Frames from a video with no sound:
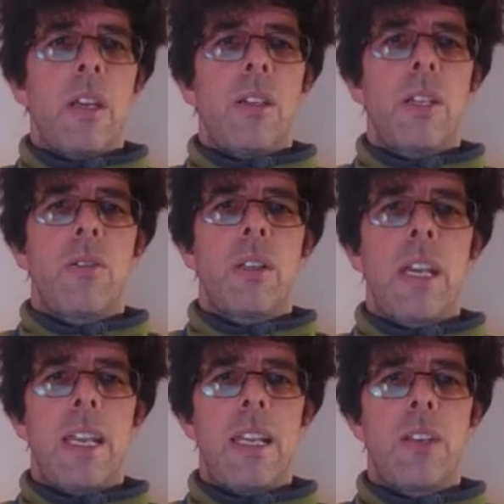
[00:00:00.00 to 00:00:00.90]
So to
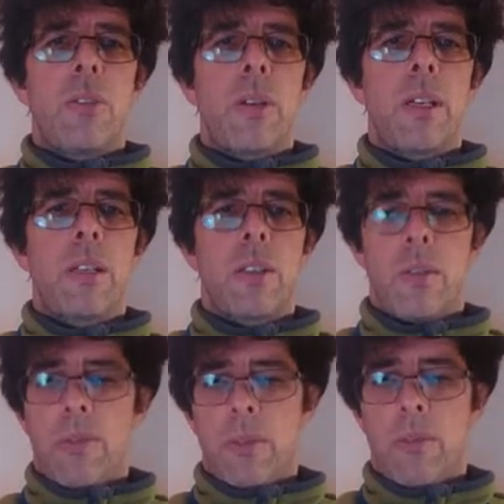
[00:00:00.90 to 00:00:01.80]
get into it,
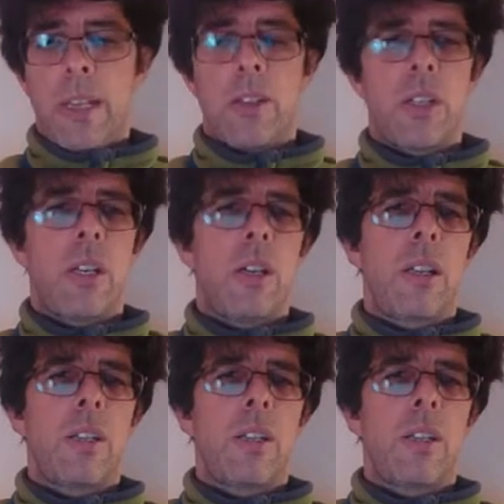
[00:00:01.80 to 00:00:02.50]
we'll make a start.